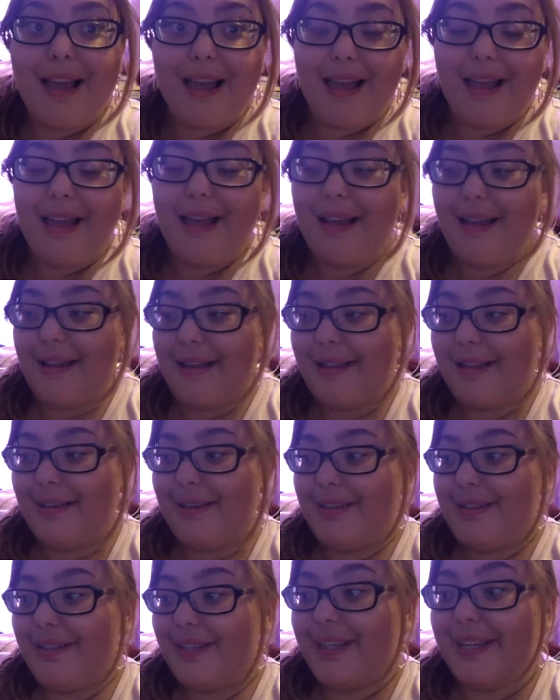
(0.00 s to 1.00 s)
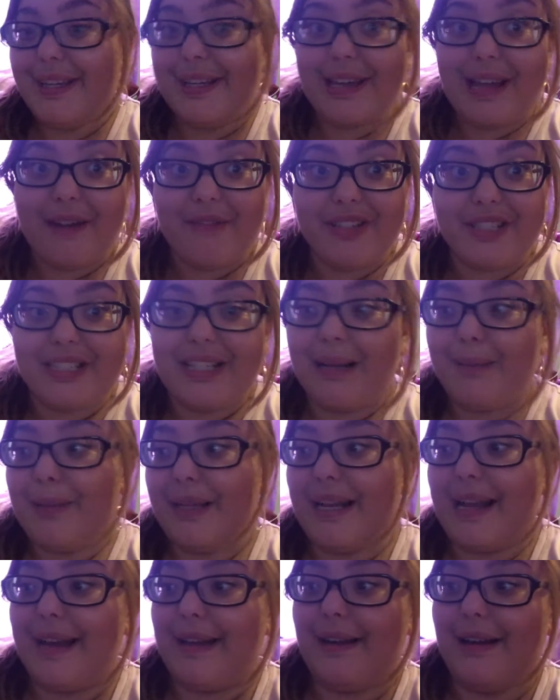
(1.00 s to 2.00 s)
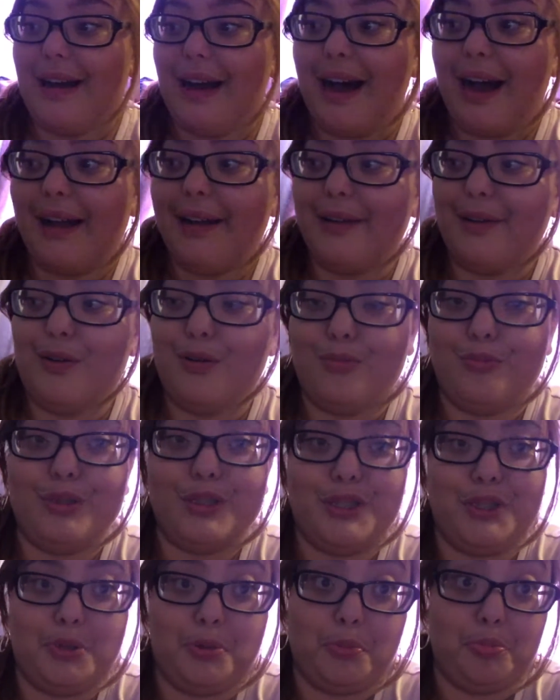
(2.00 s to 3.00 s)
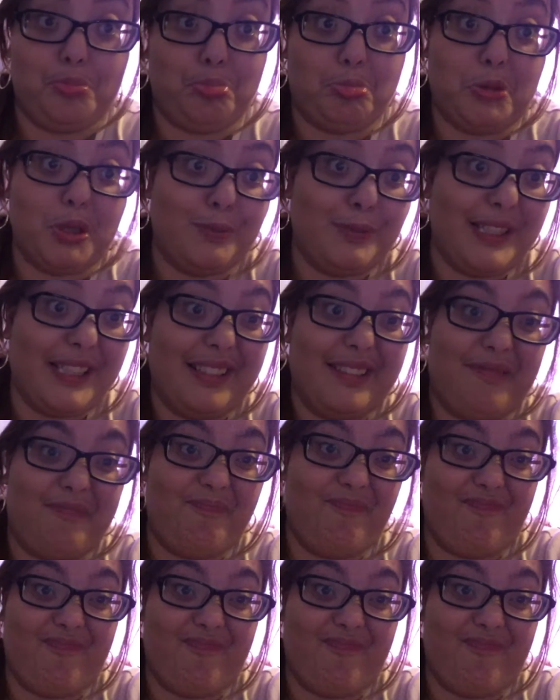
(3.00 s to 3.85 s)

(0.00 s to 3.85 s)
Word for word: And every time I had a high note, which to me,